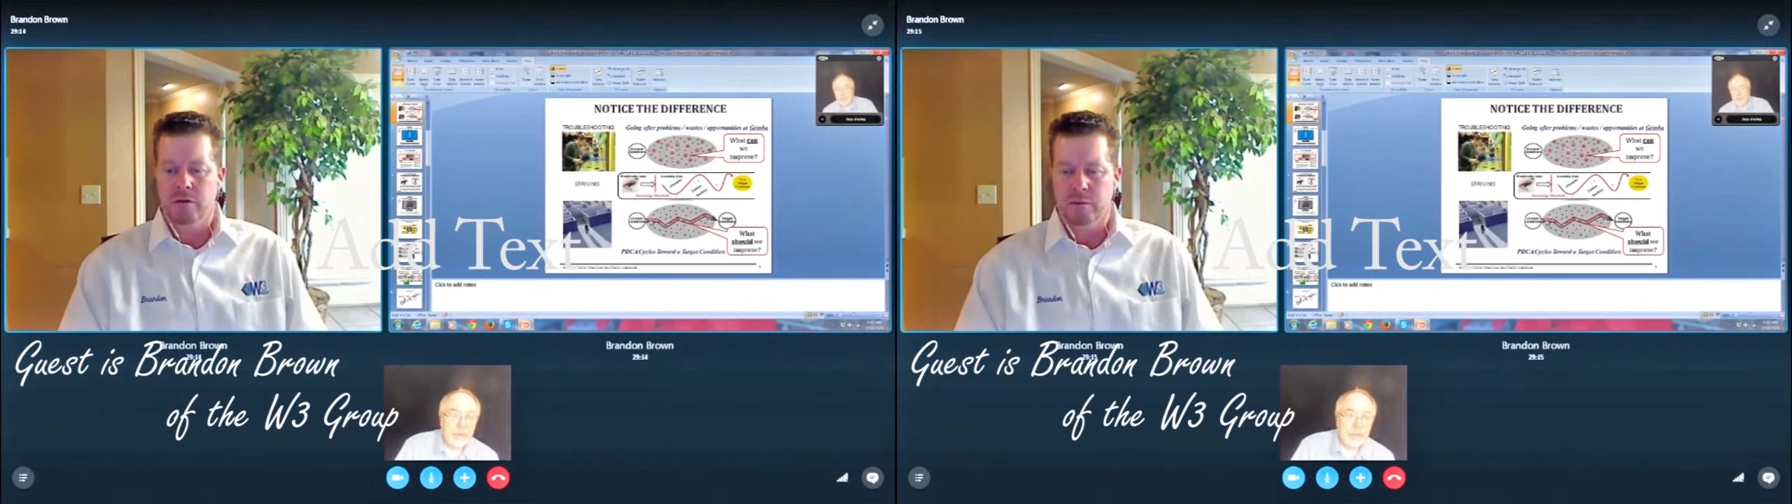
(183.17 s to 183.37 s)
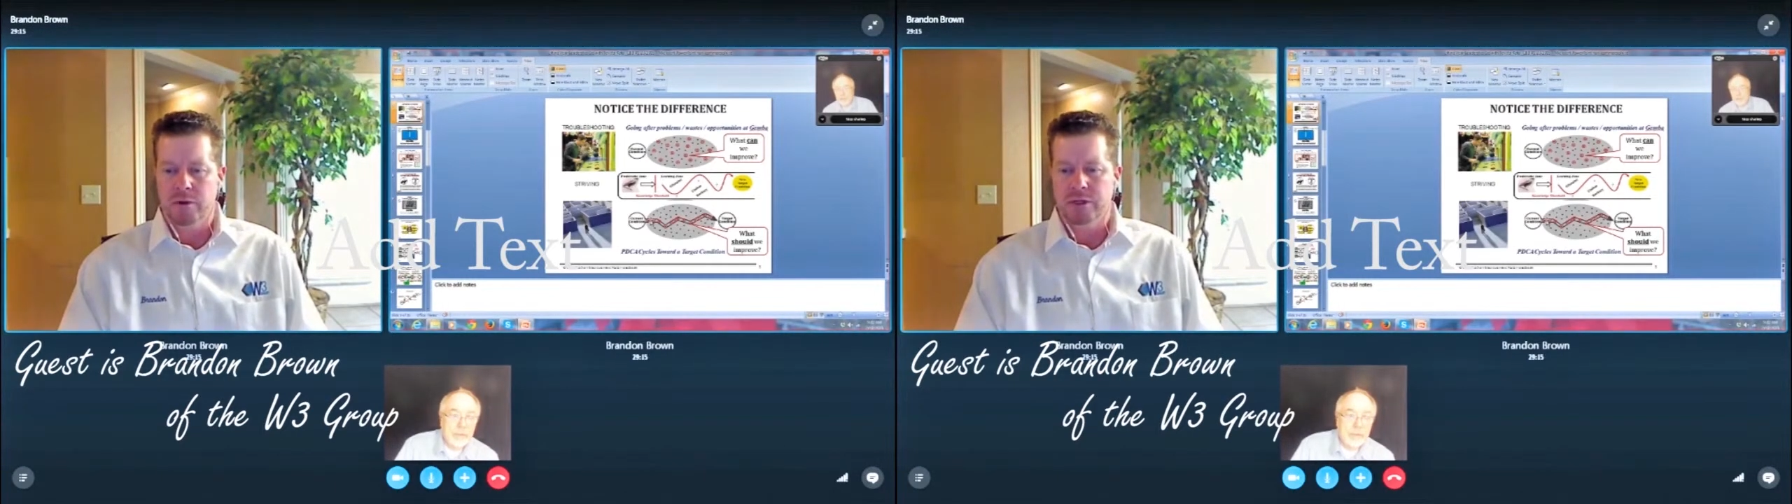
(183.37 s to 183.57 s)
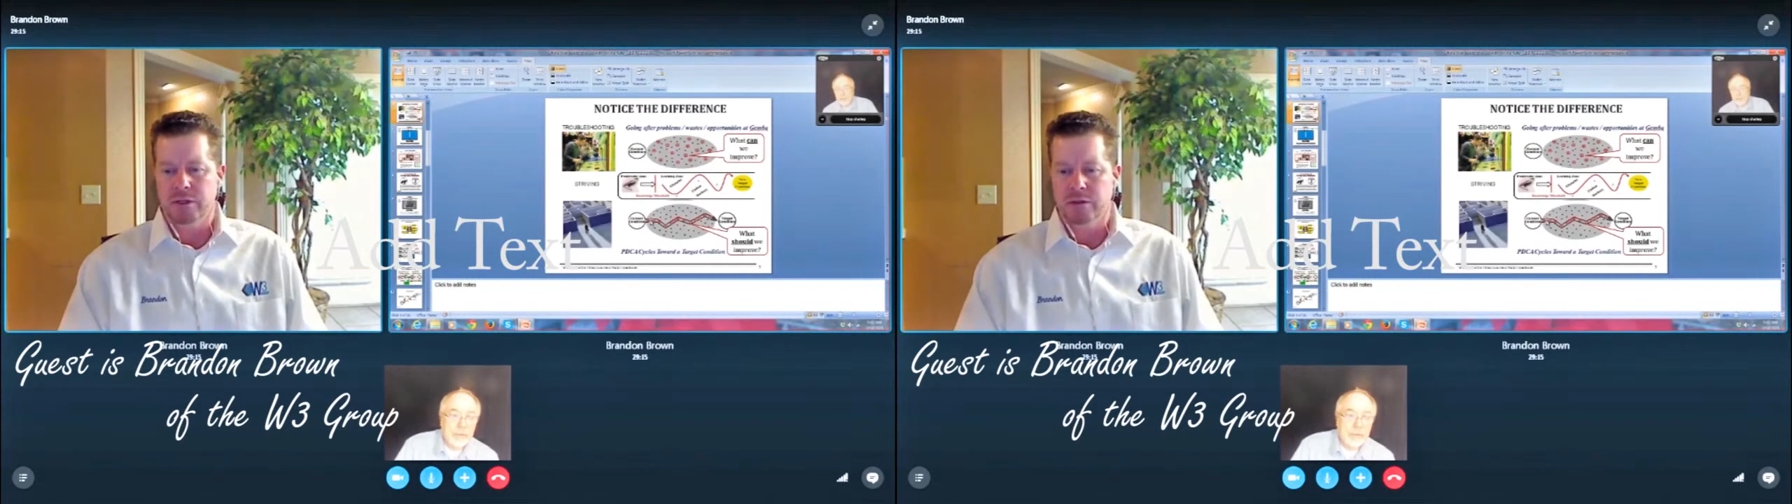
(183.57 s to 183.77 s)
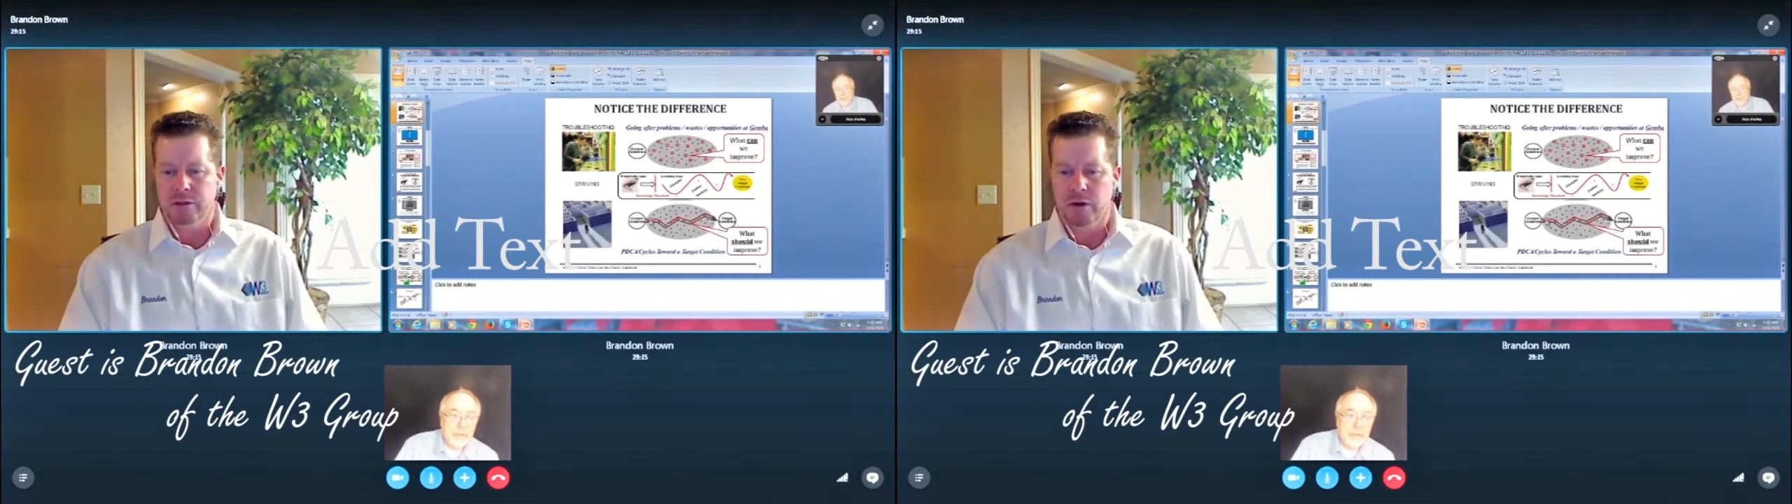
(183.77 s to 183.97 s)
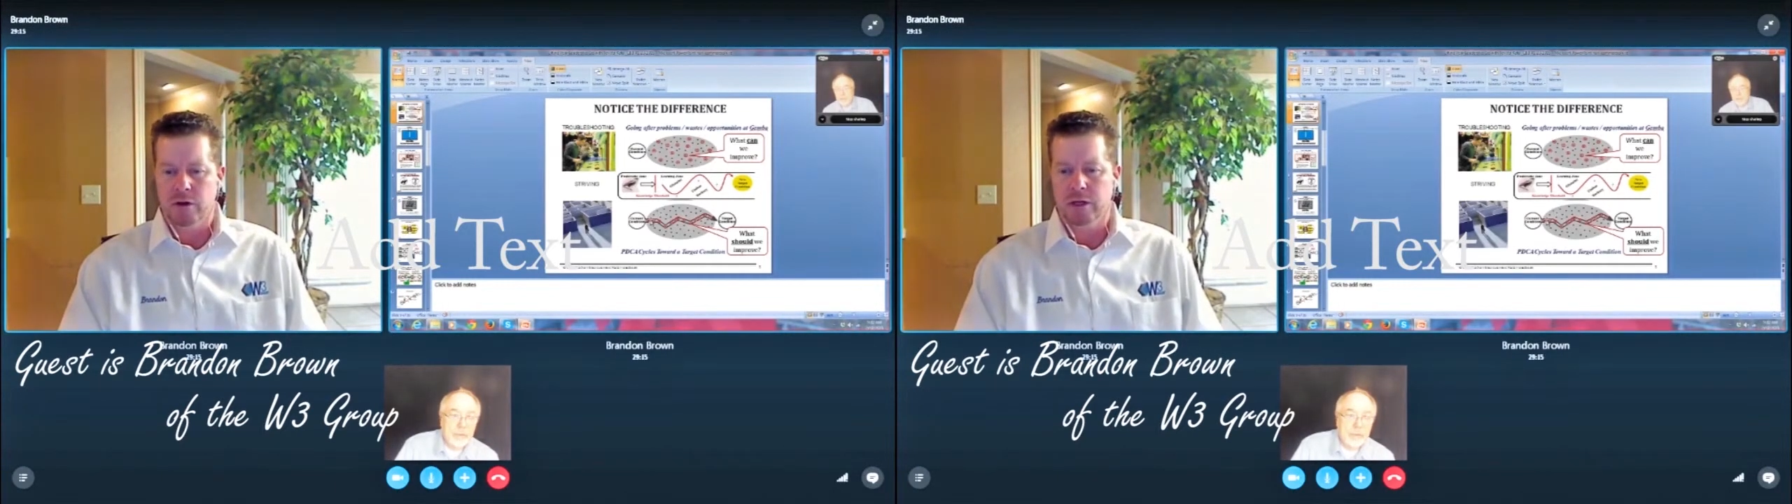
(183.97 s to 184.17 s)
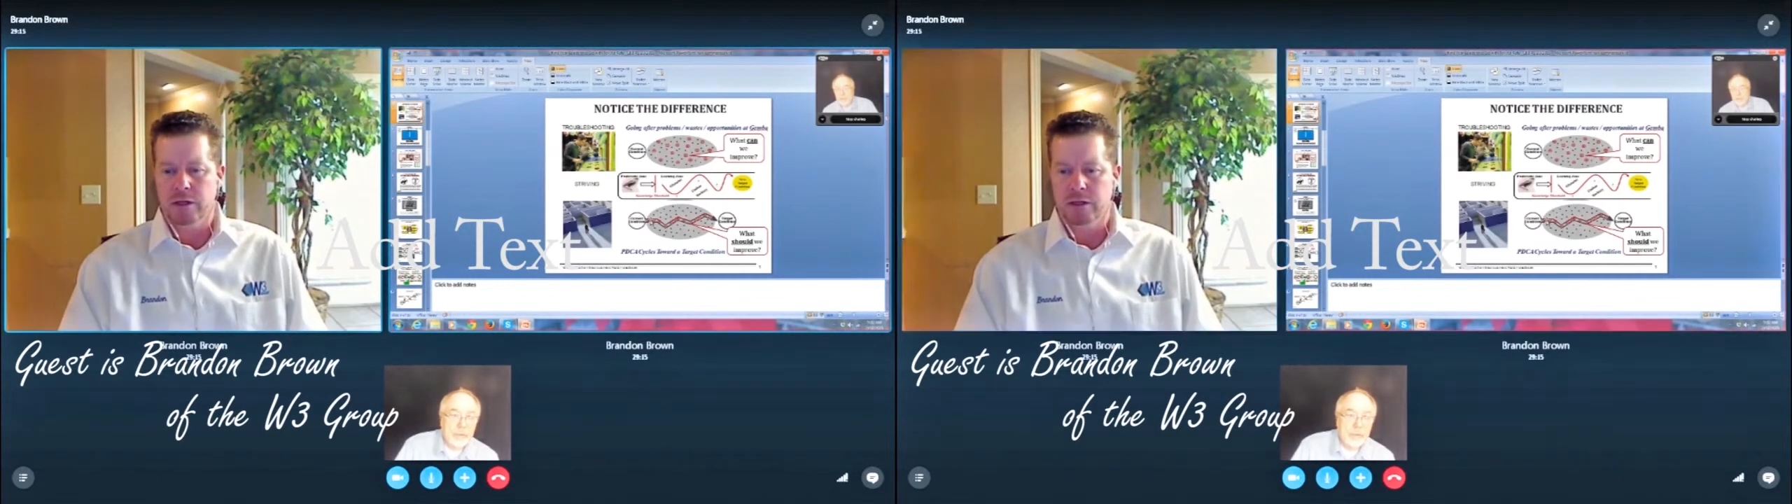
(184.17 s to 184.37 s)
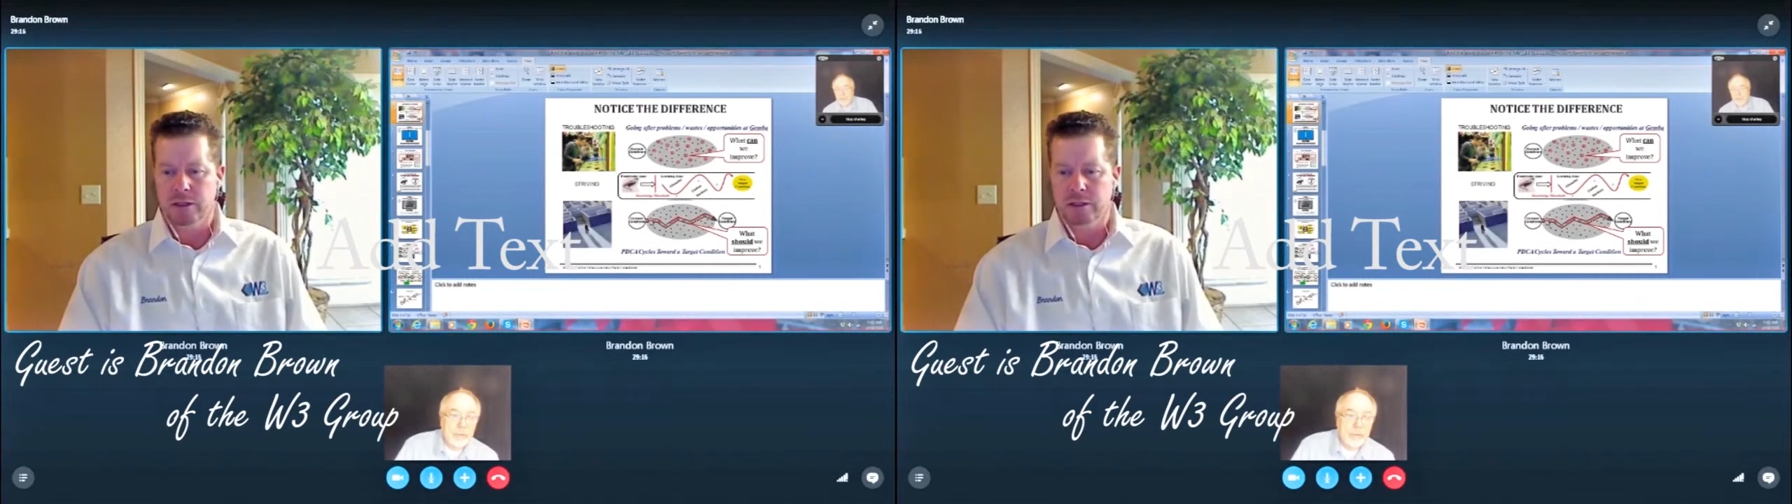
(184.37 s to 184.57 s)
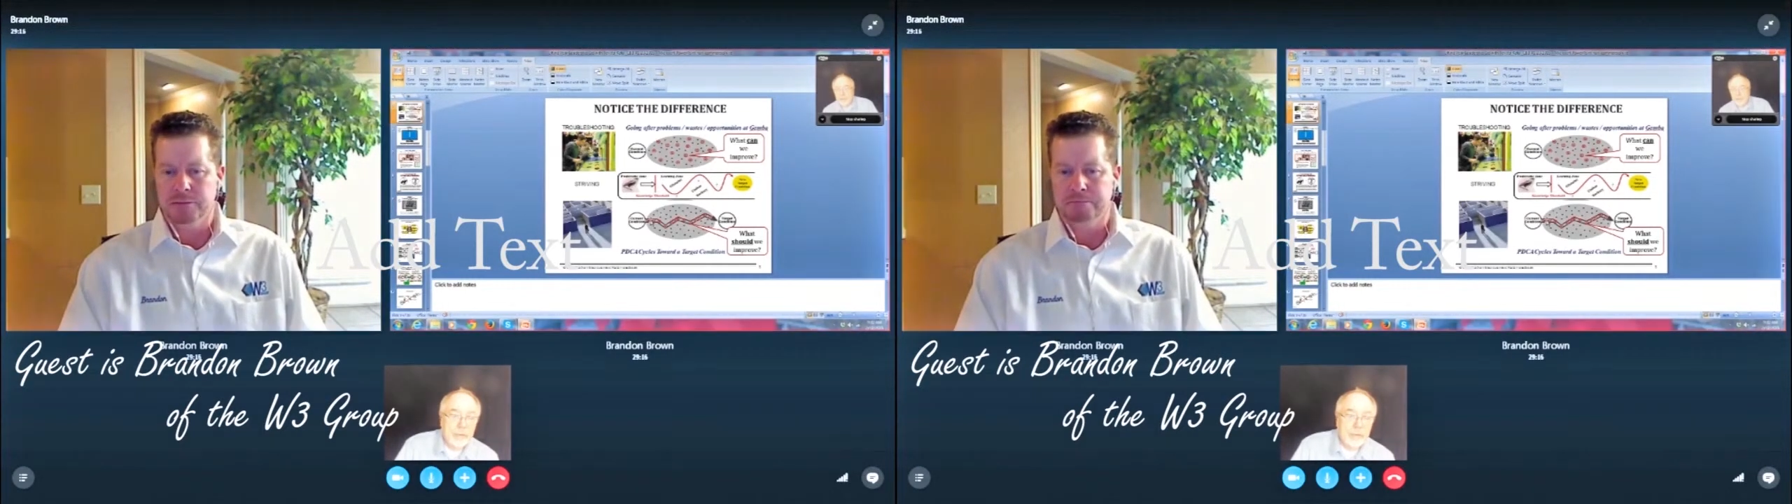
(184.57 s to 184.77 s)
from reaching the target
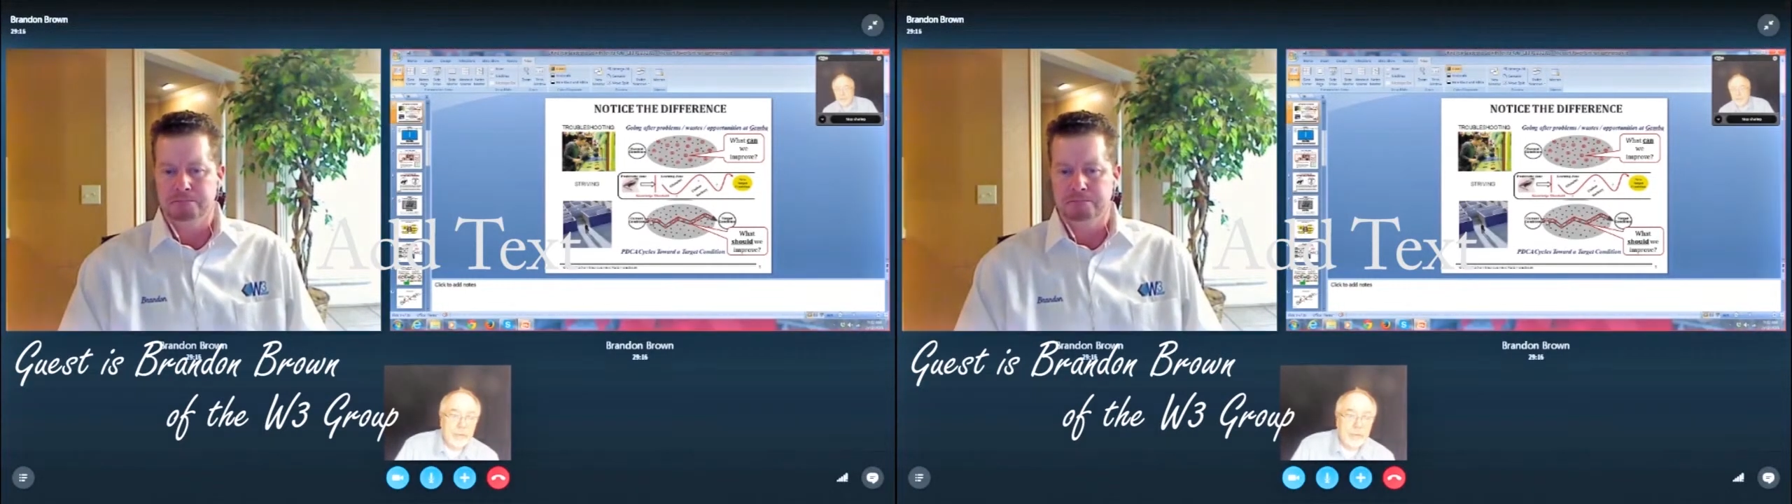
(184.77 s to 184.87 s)
condition.